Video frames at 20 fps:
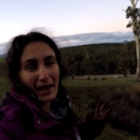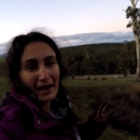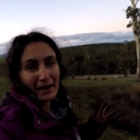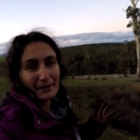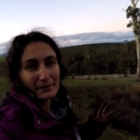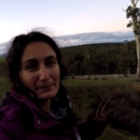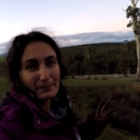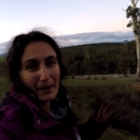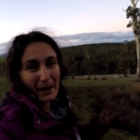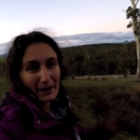
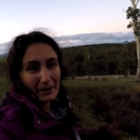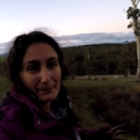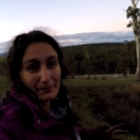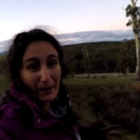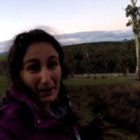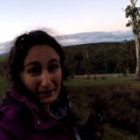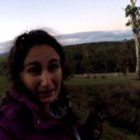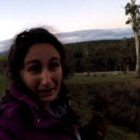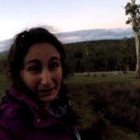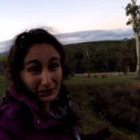matter
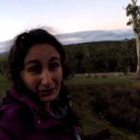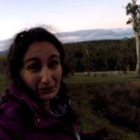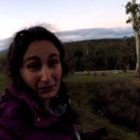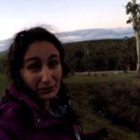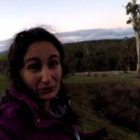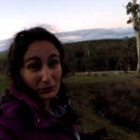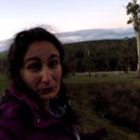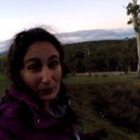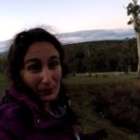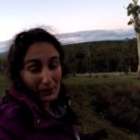back into the
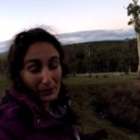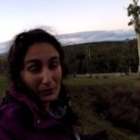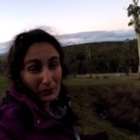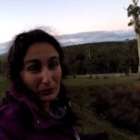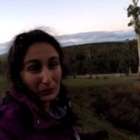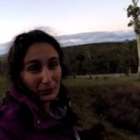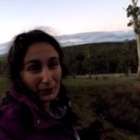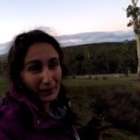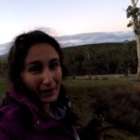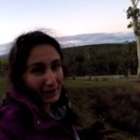soil,
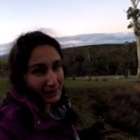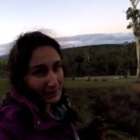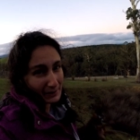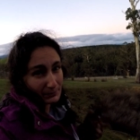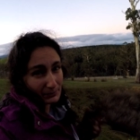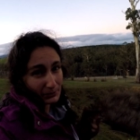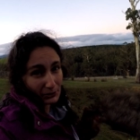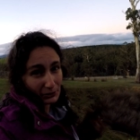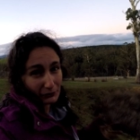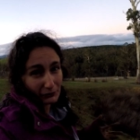creating
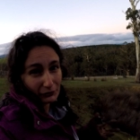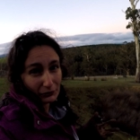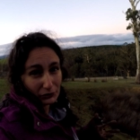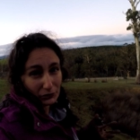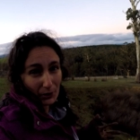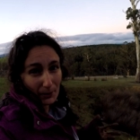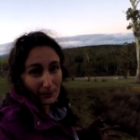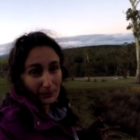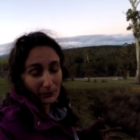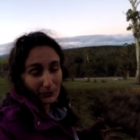beautiful
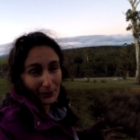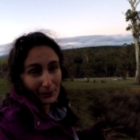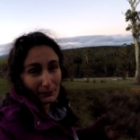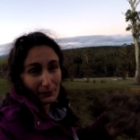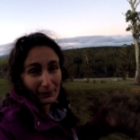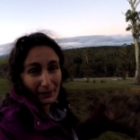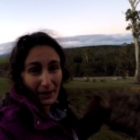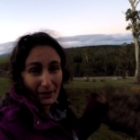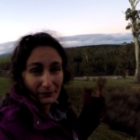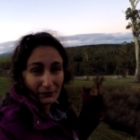topsoil
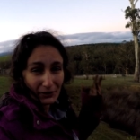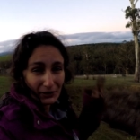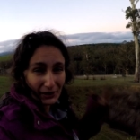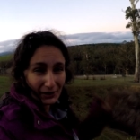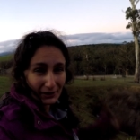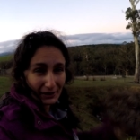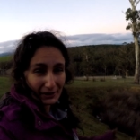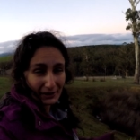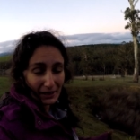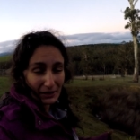with everything
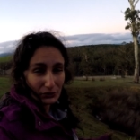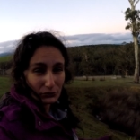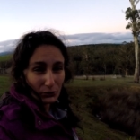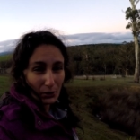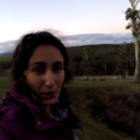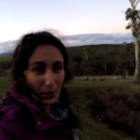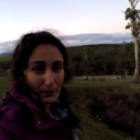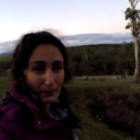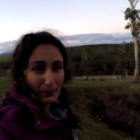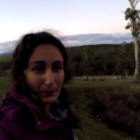that they
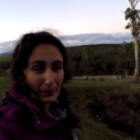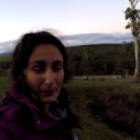drop.